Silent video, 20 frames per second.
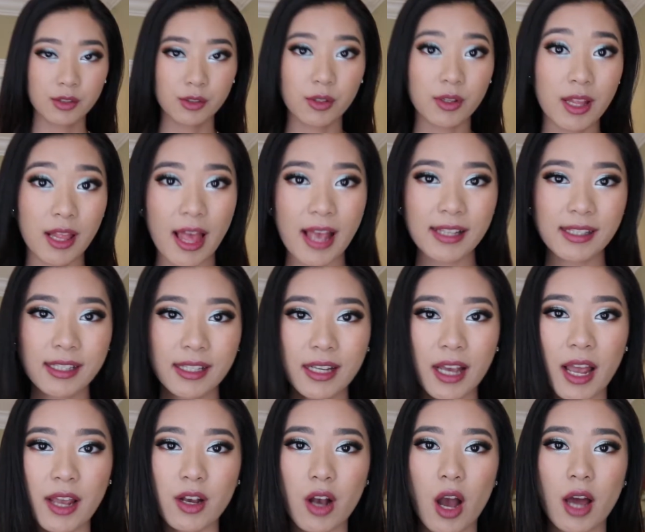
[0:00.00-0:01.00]
So the last
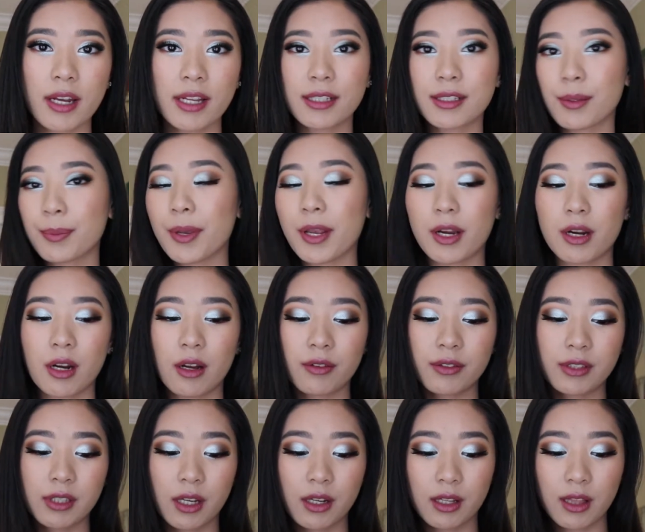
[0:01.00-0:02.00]
thing I got is a pair of
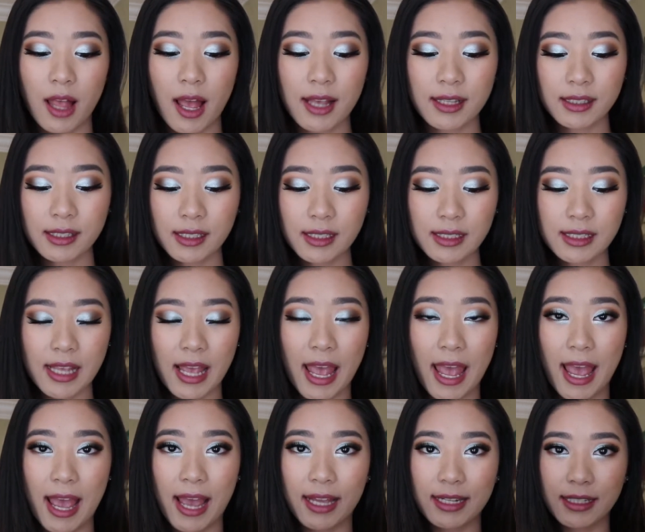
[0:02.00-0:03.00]
sunglasses,
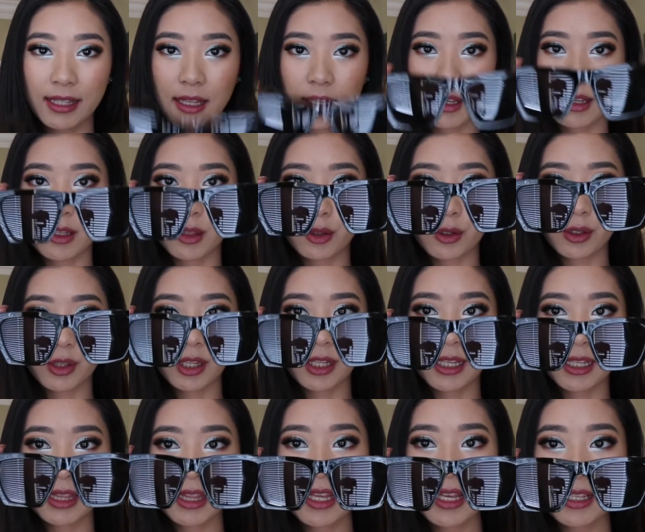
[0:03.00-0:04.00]
and they look
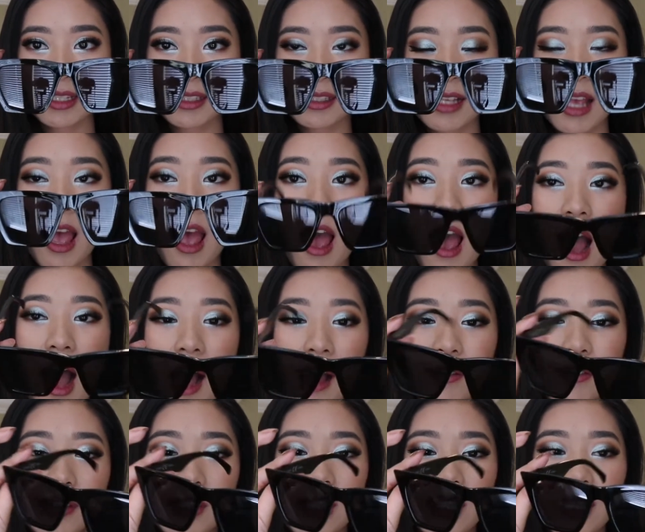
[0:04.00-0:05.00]
like this.
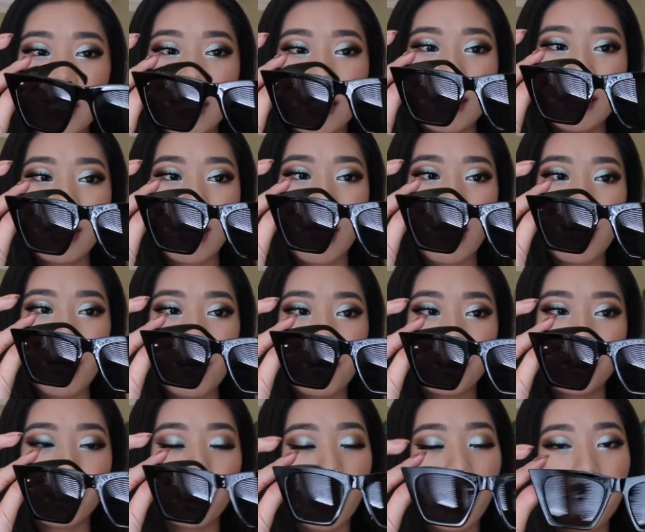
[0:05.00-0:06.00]
I've seen
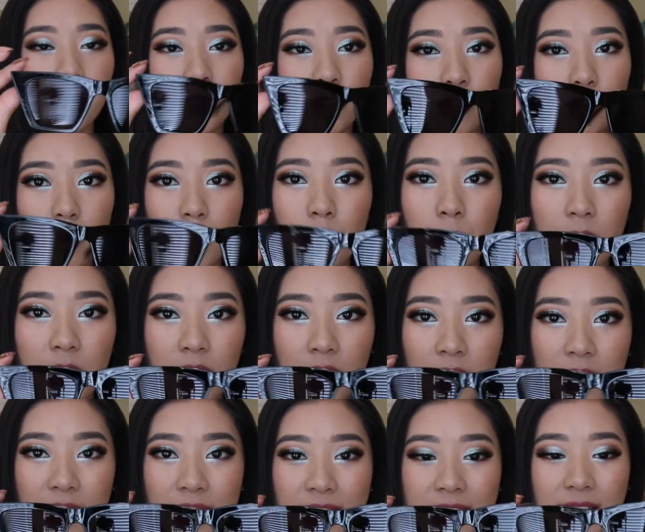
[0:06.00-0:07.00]
um, Shay Mitchell
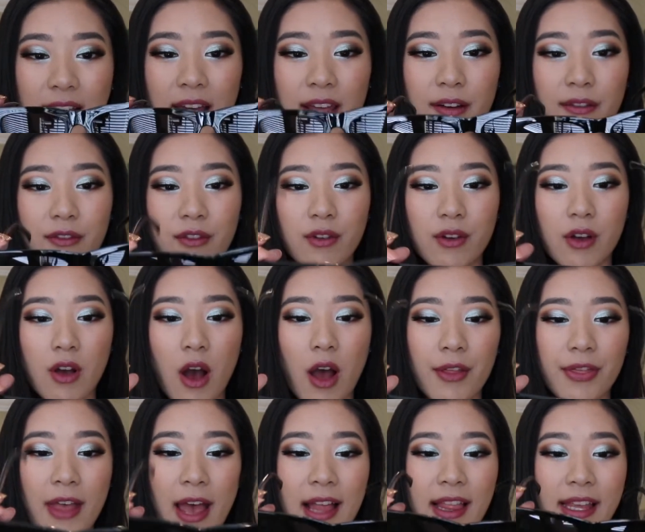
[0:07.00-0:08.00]
wear it. It's kind of
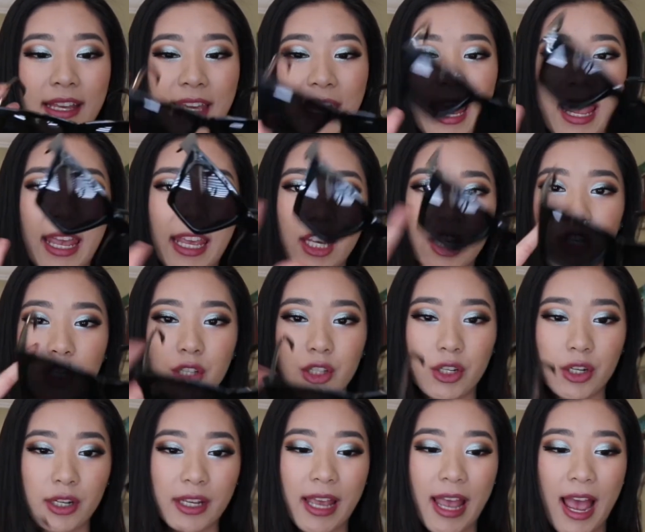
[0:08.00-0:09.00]
got that like
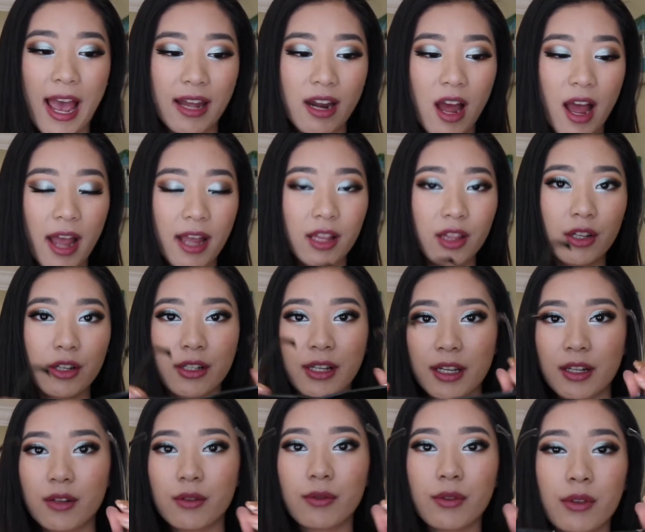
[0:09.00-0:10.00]
angular cat eye look,
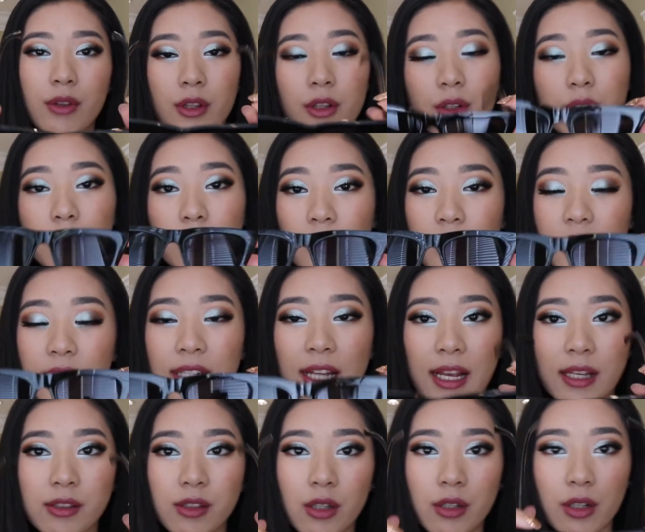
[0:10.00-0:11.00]
and it looked really
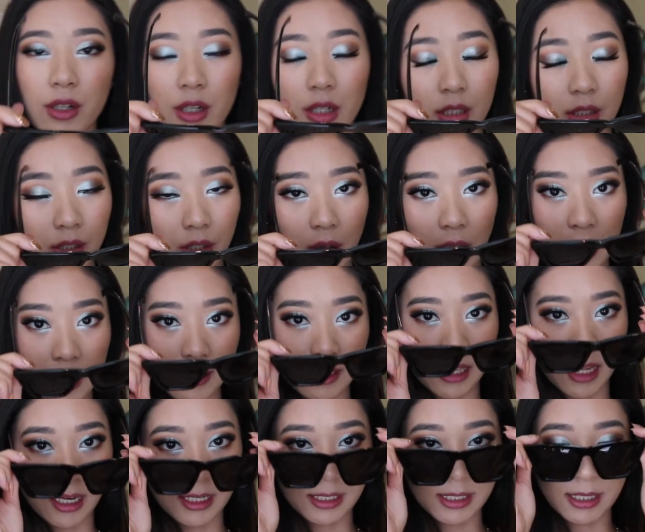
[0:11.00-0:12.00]
nice on her, so I
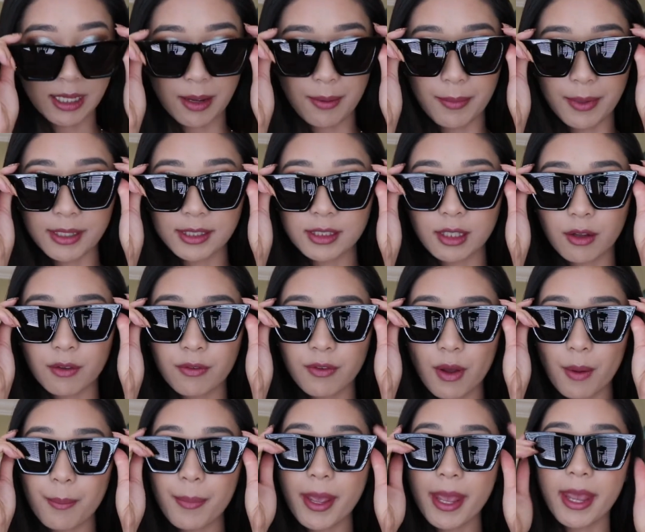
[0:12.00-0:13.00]
decided to get myself
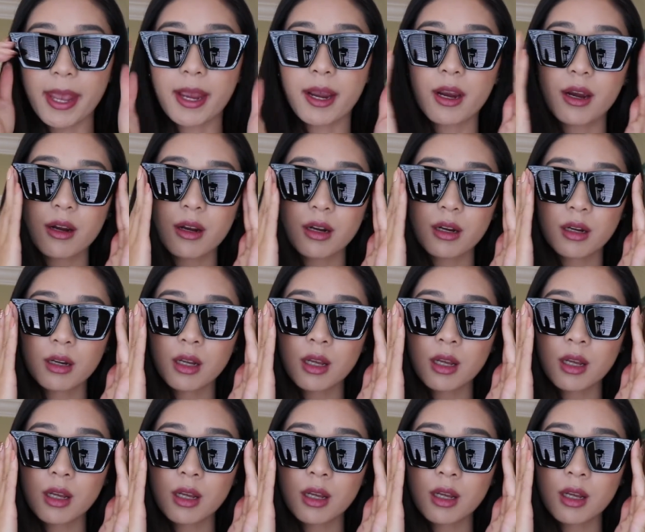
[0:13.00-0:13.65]
a pair.